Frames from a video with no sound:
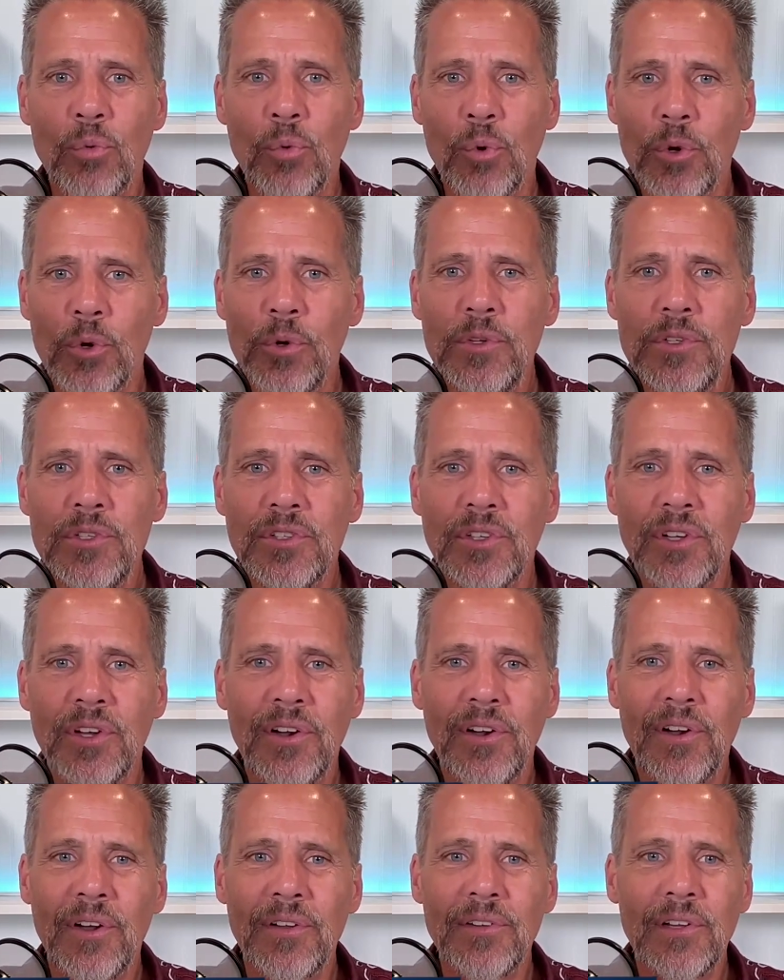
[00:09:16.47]
words
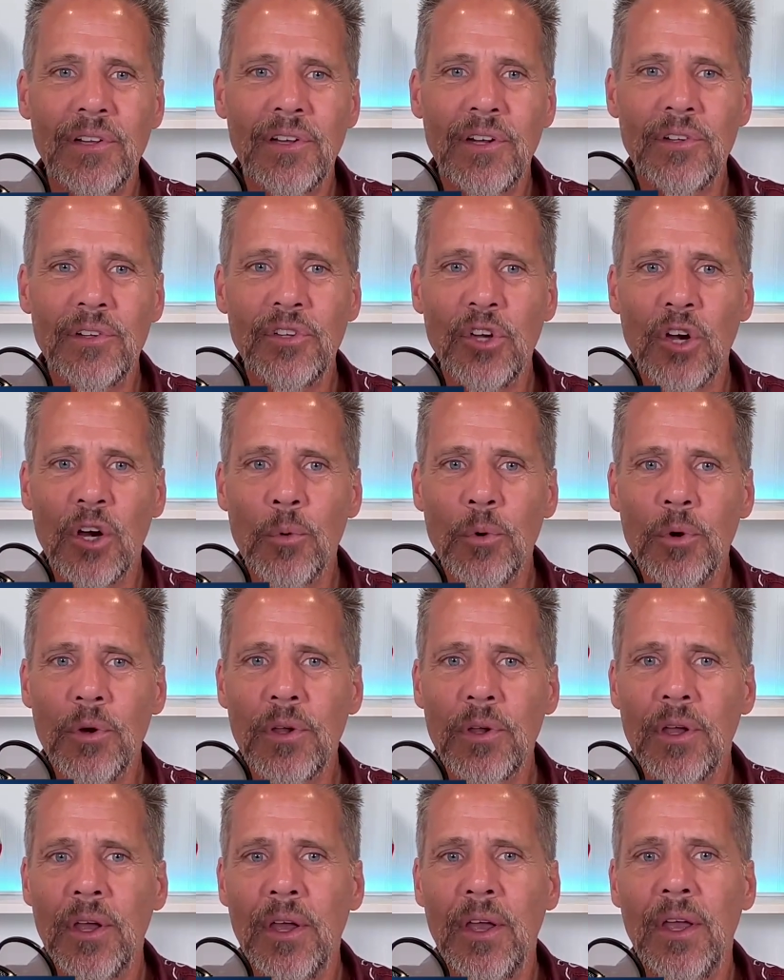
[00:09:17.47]
on the on the
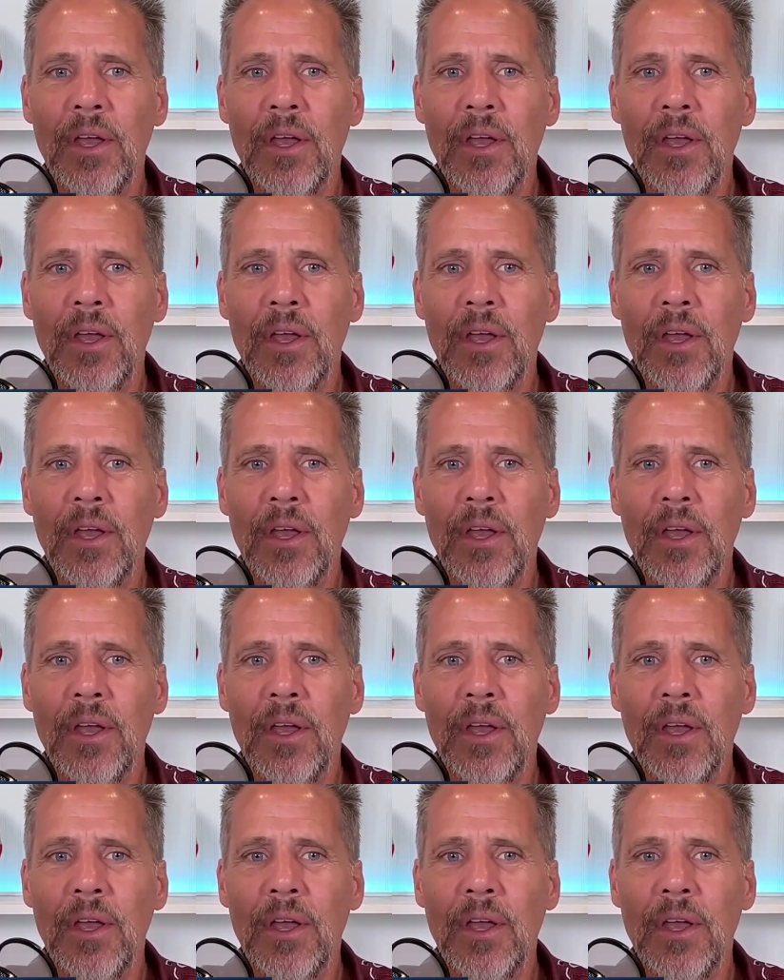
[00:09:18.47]
artwork.